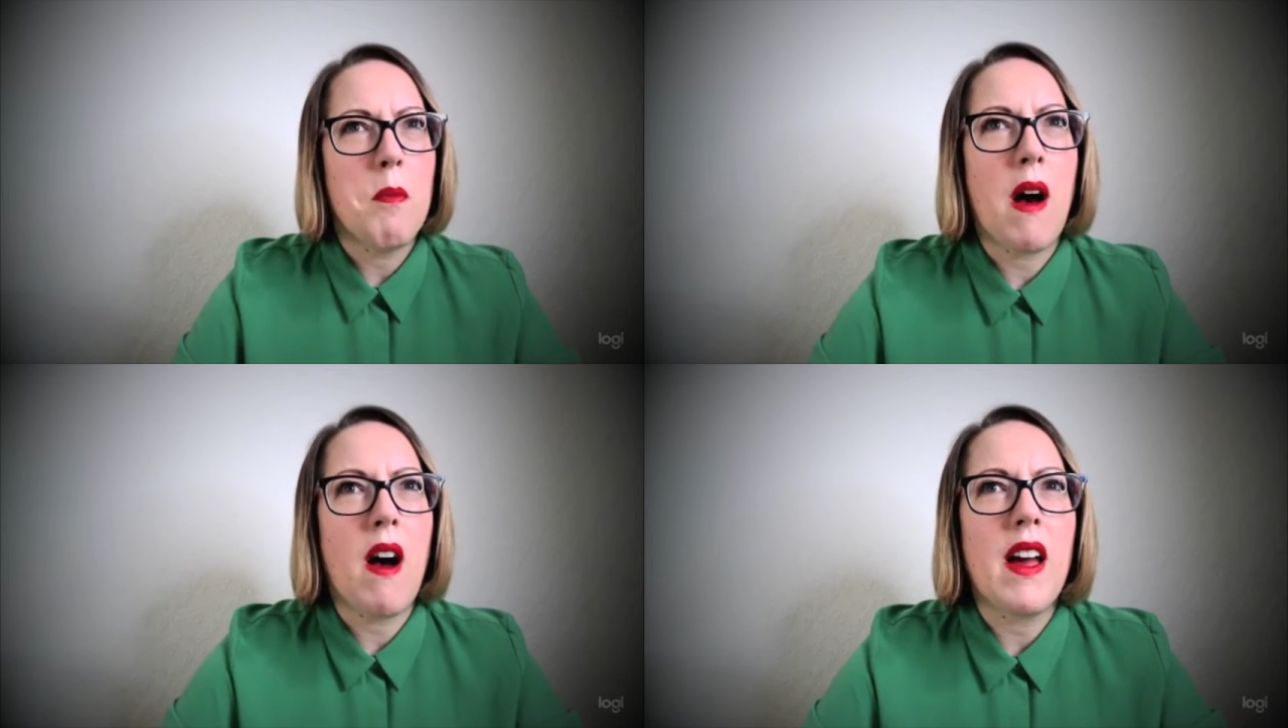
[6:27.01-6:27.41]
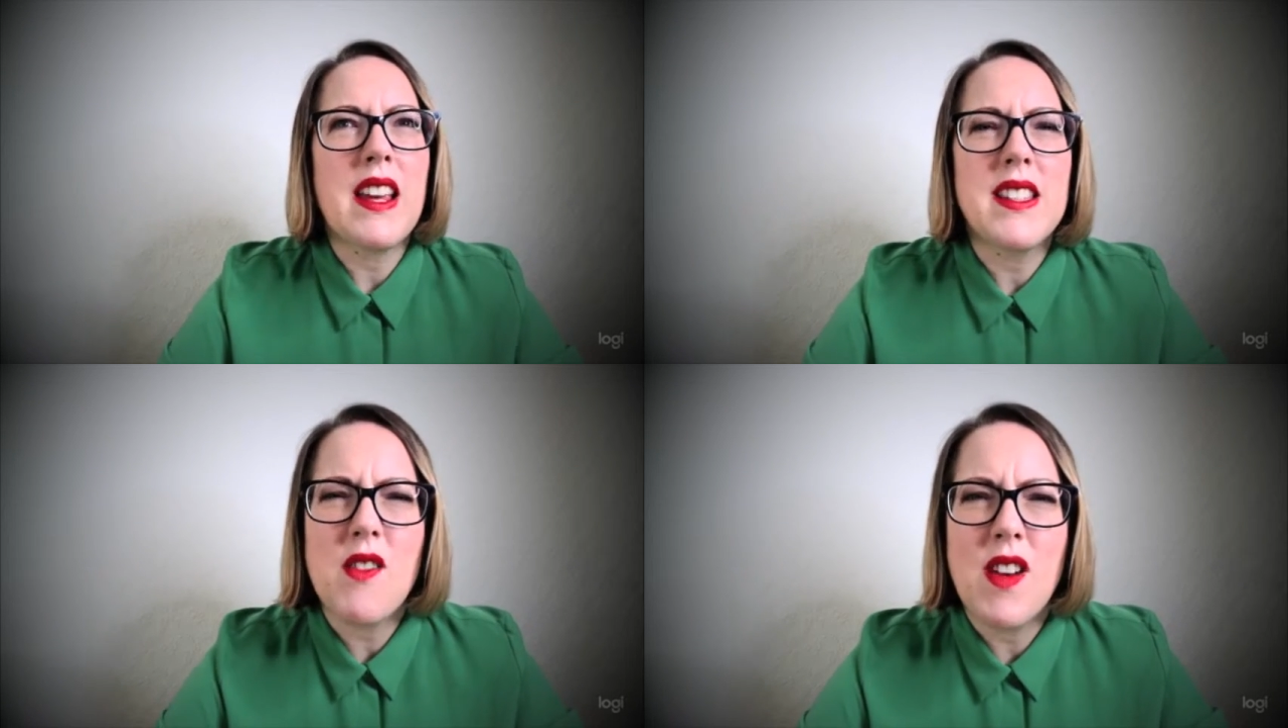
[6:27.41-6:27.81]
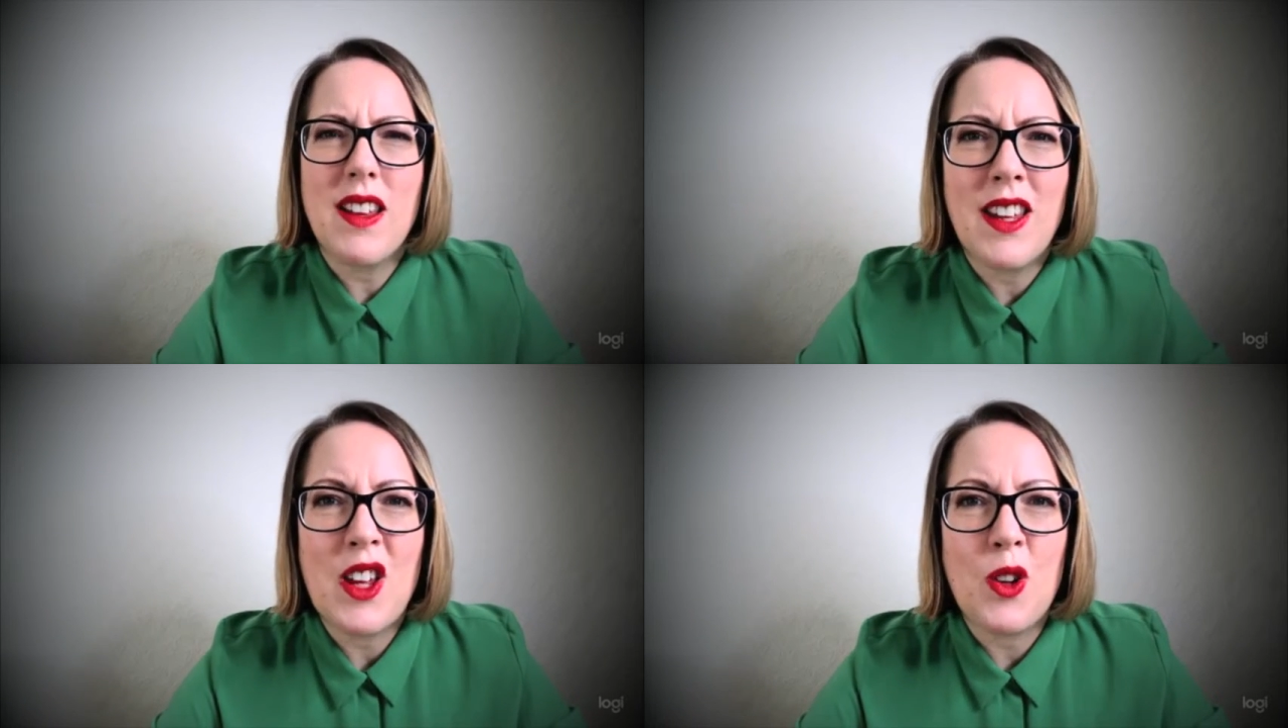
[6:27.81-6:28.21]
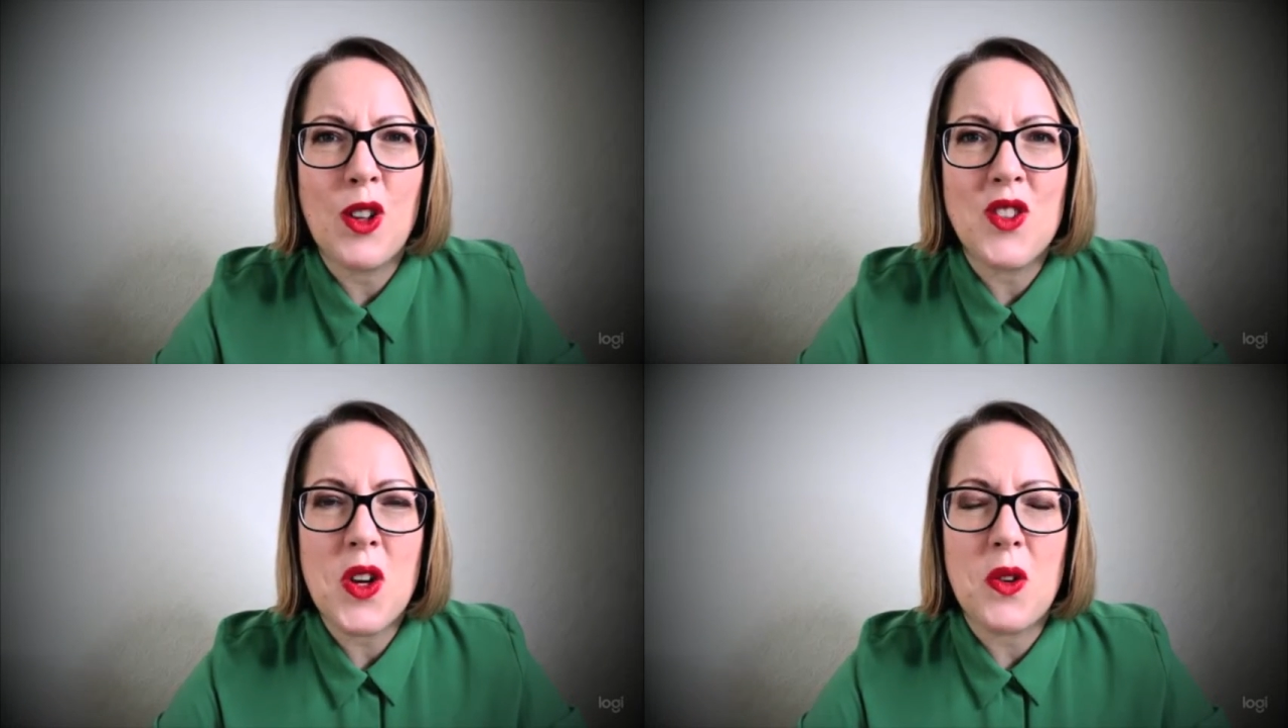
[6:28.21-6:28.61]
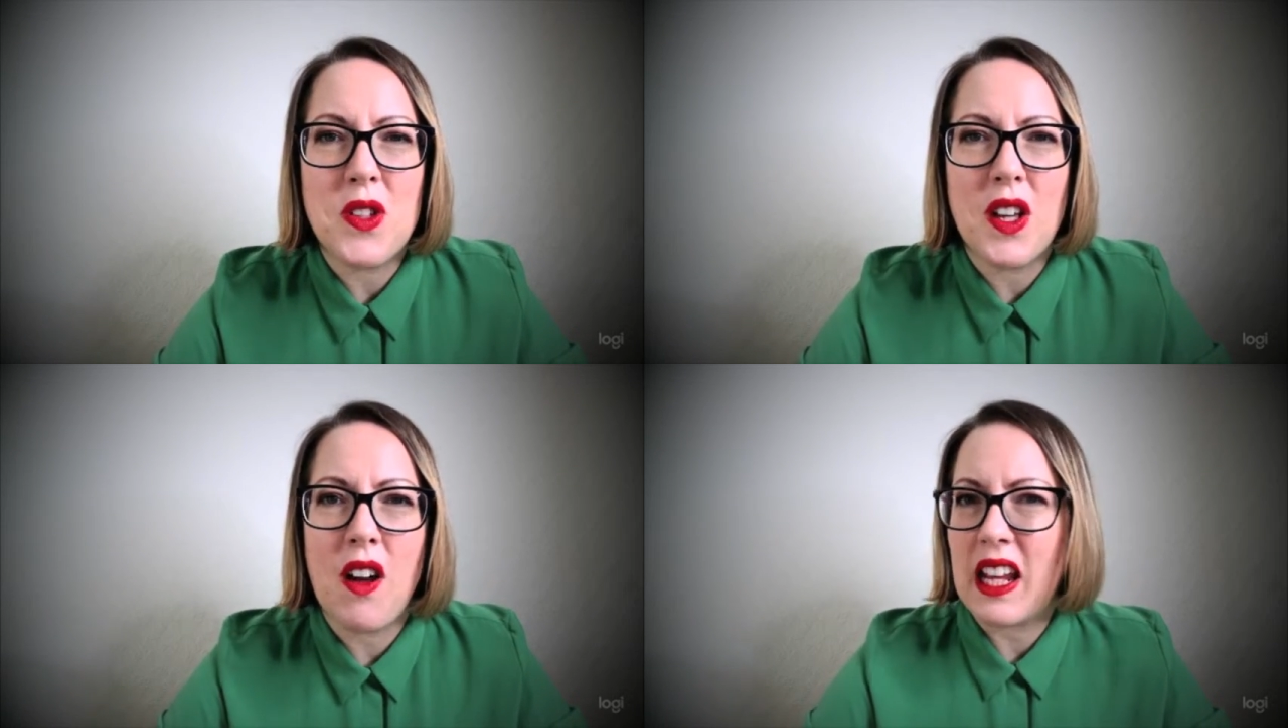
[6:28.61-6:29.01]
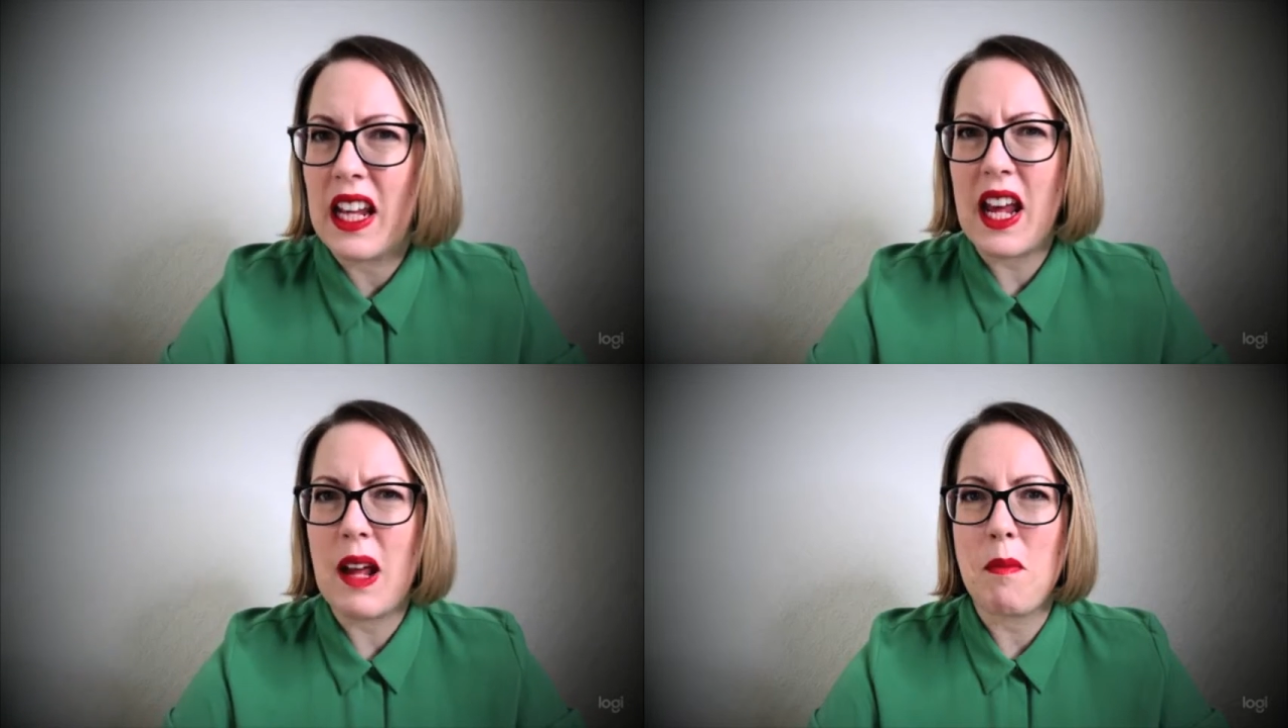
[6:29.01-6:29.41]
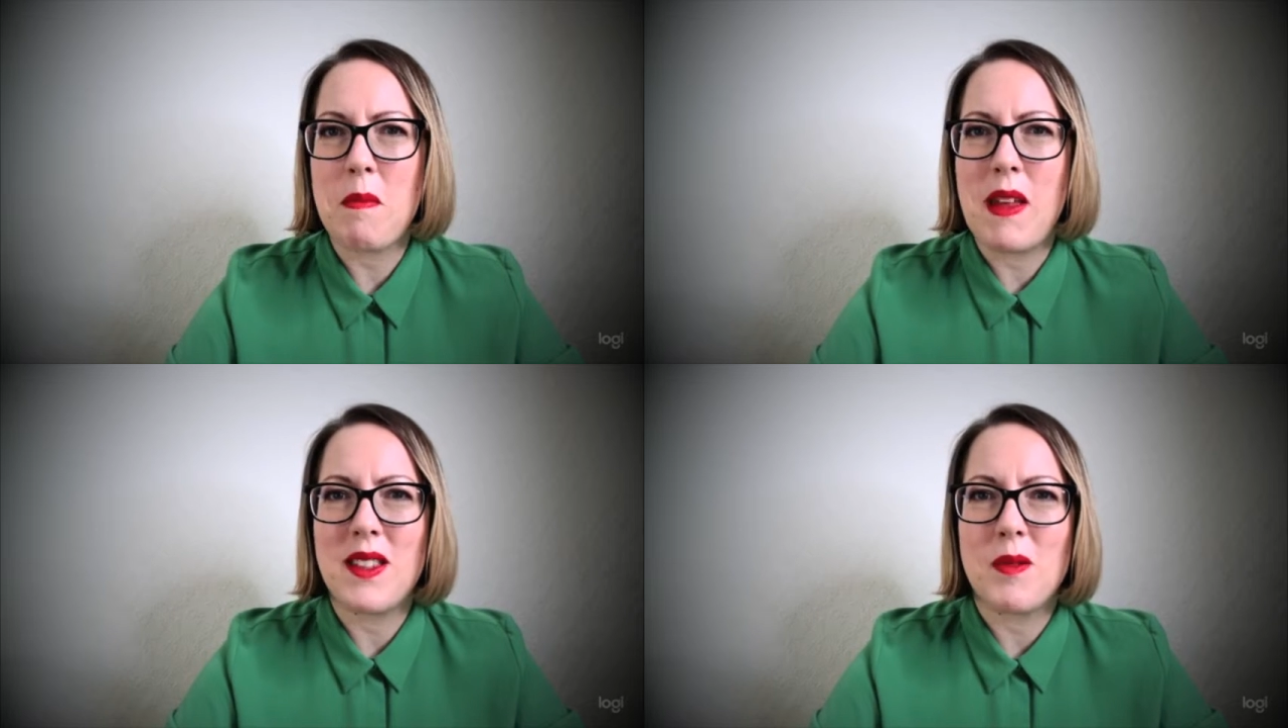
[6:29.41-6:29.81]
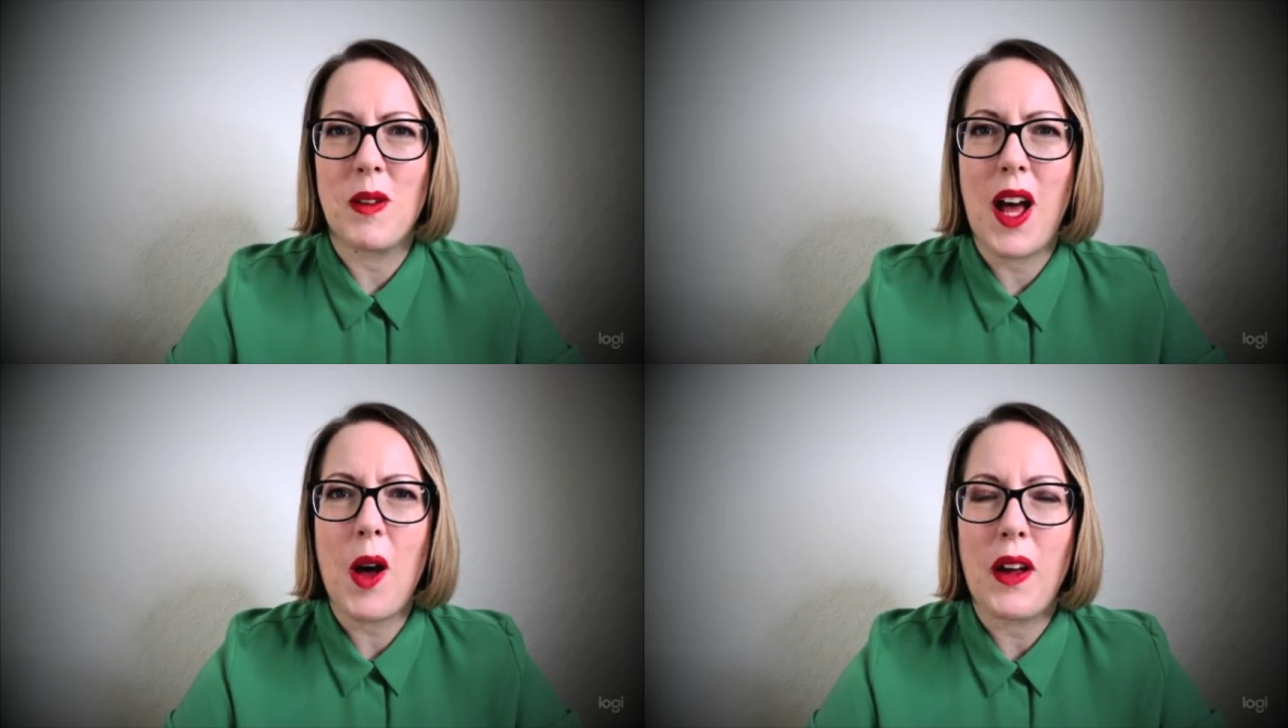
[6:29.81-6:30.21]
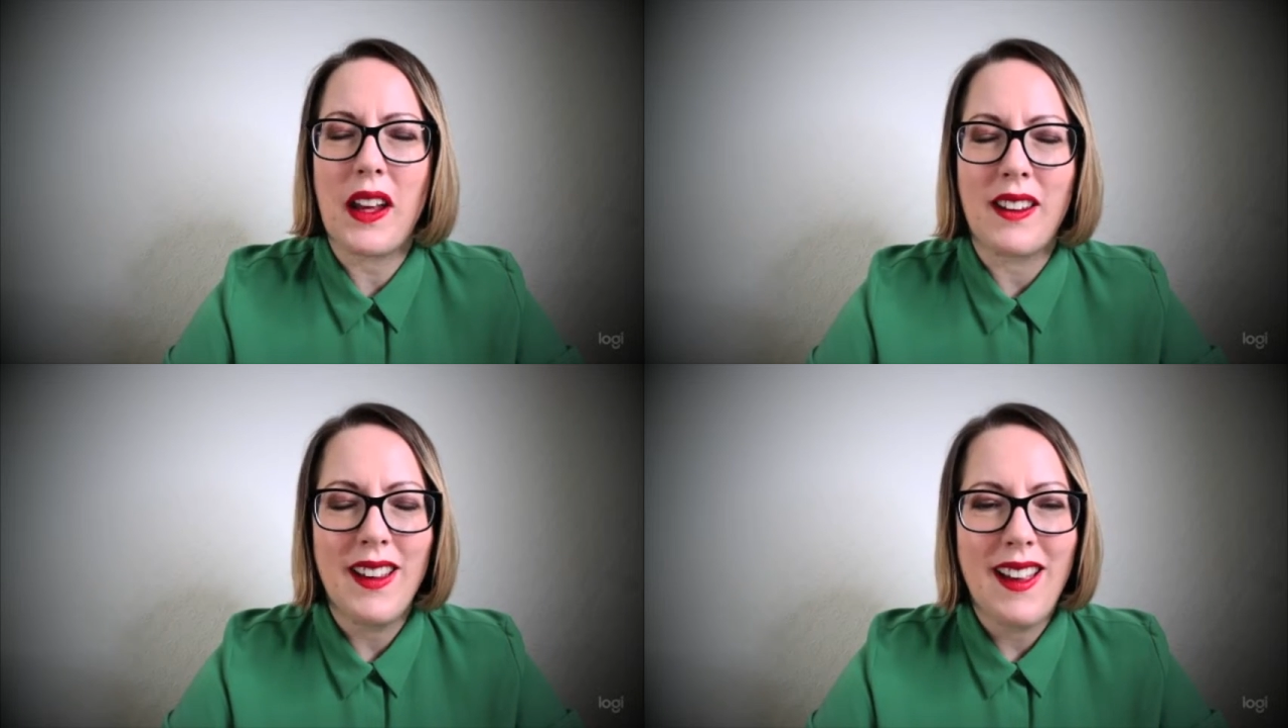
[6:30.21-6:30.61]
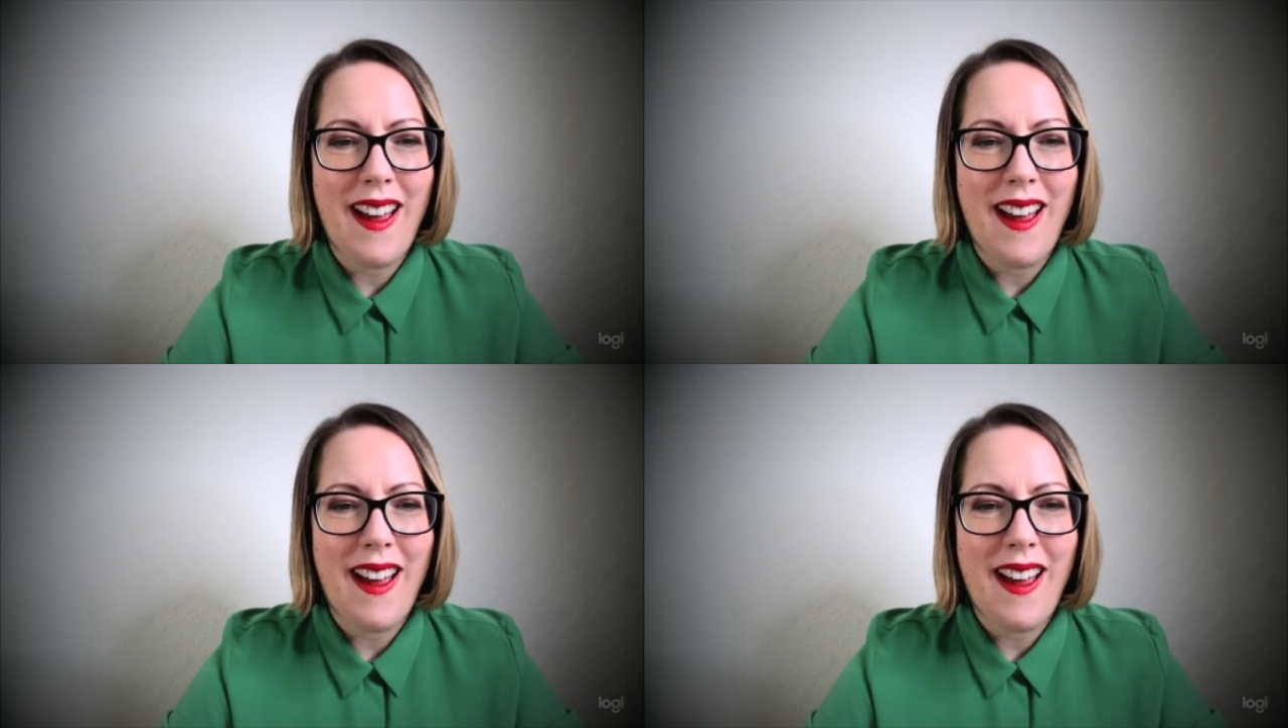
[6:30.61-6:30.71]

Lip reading: But is there anything you can do to kind of keep momentum going?